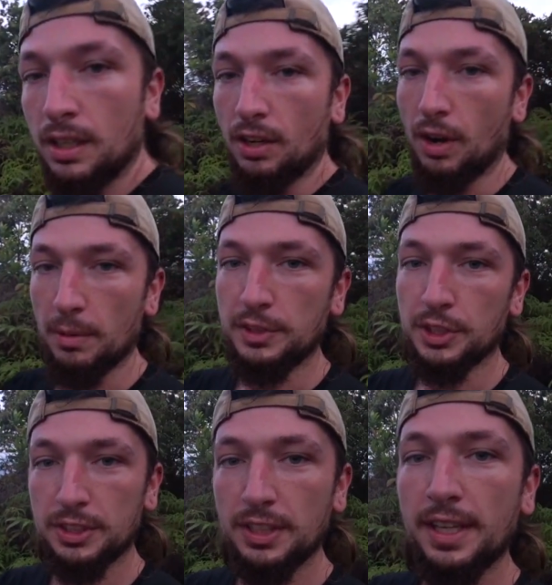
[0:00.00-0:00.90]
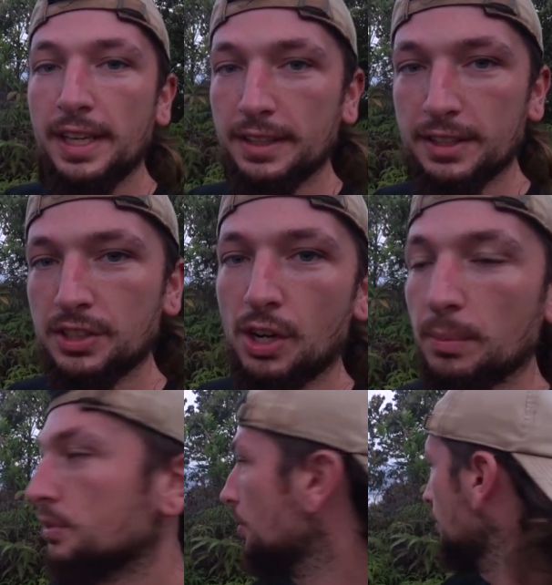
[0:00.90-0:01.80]
All right, we've just hit the top.
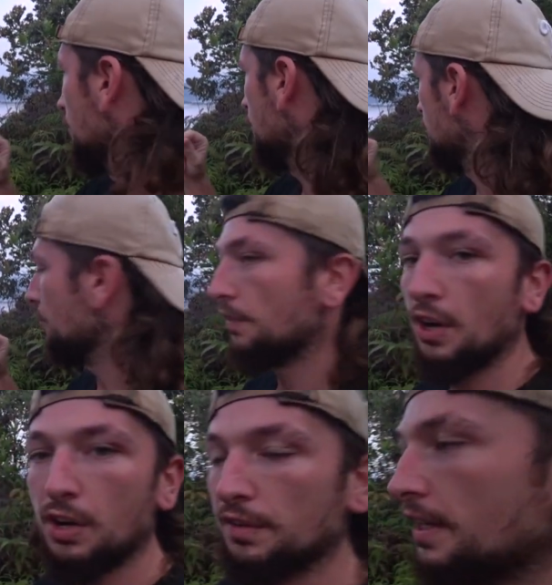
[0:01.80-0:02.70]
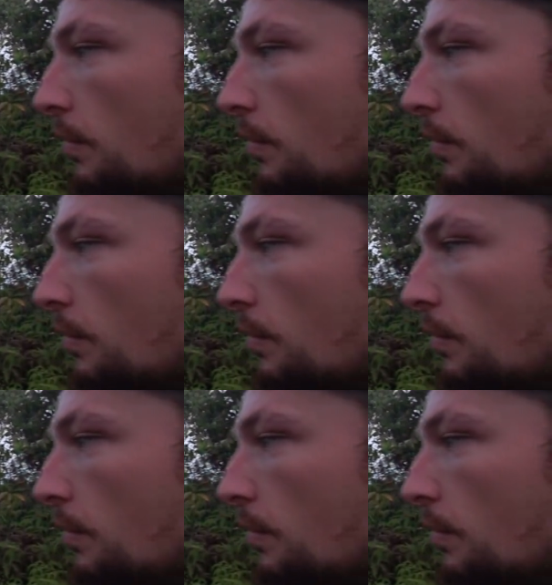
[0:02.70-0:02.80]
Took just over half an